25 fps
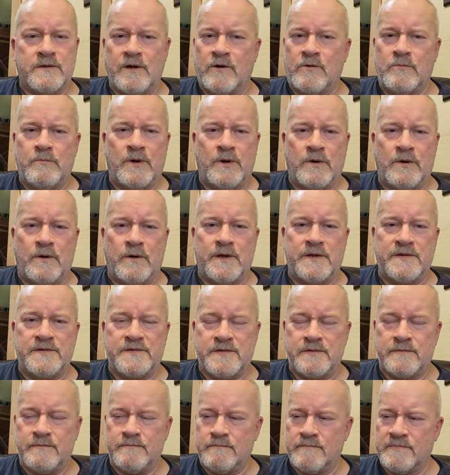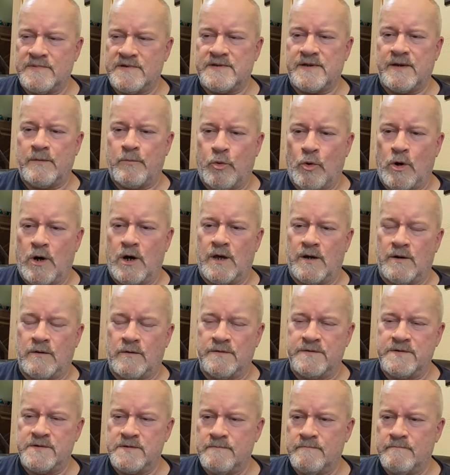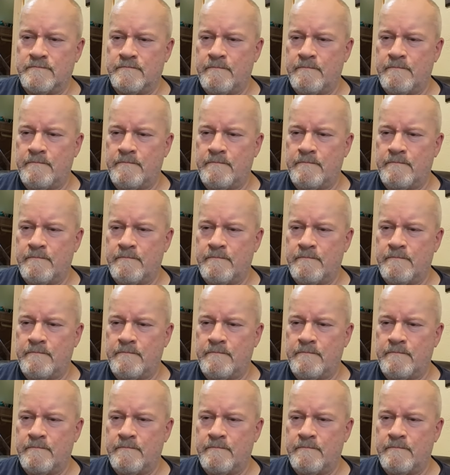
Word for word: no boys, except Waddles.